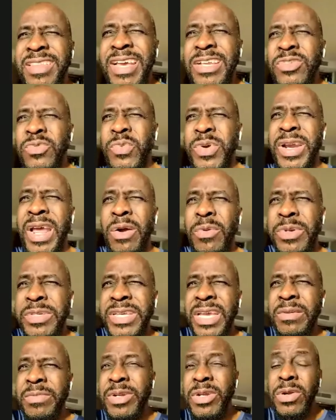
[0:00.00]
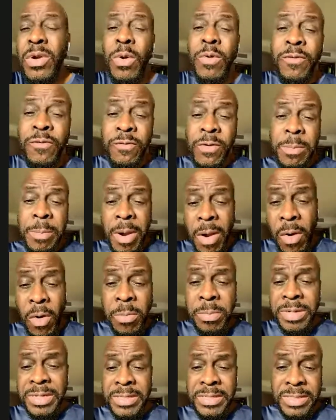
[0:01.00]
That's when I was able to go from
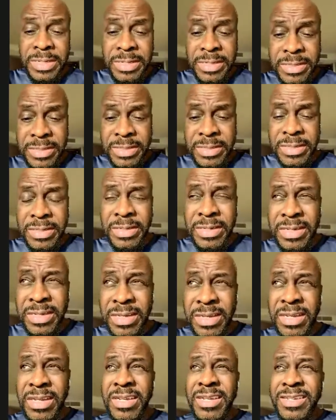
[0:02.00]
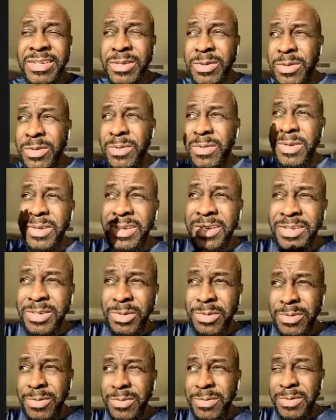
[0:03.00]
homelessness to
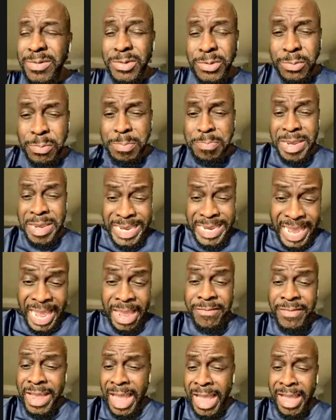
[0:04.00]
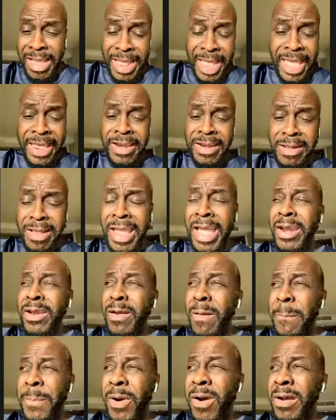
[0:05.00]
be I
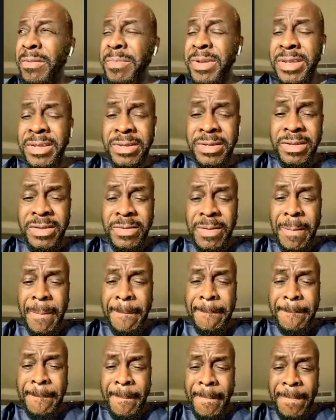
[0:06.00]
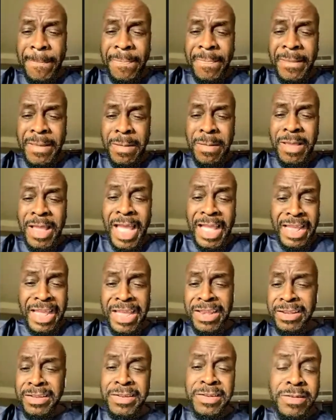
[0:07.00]
had an apartment.
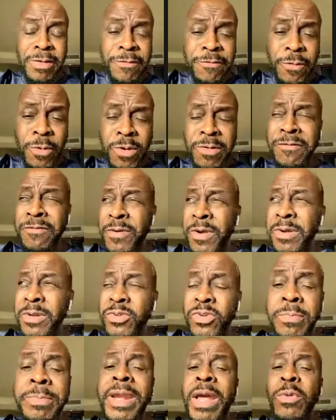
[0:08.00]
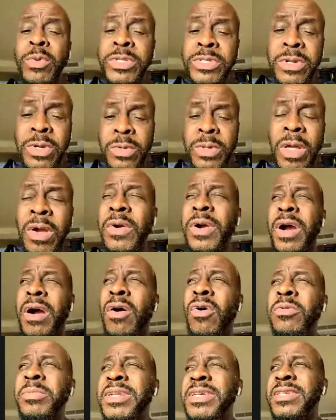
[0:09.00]
Couldn't afford furniture, but I was no longer
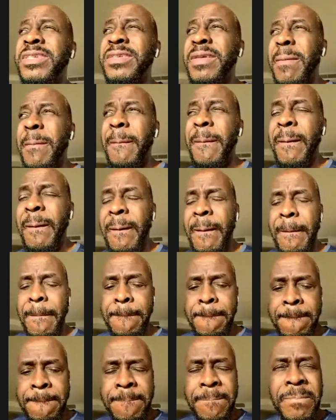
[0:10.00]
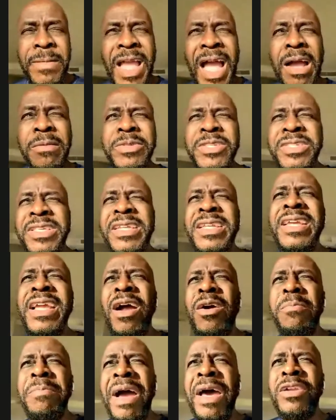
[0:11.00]
homeless. I'm
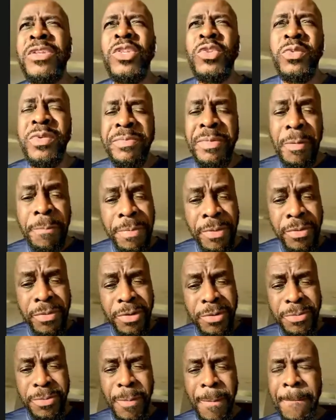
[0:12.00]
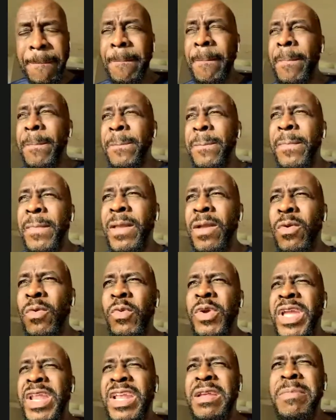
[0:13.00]
sitting out by the swimming pool,
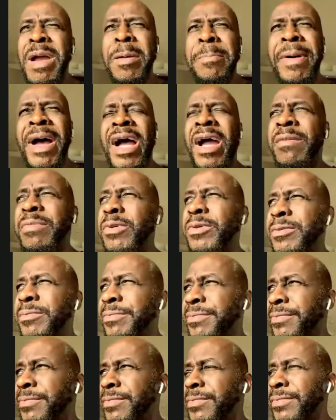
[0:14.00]
reading my Bible,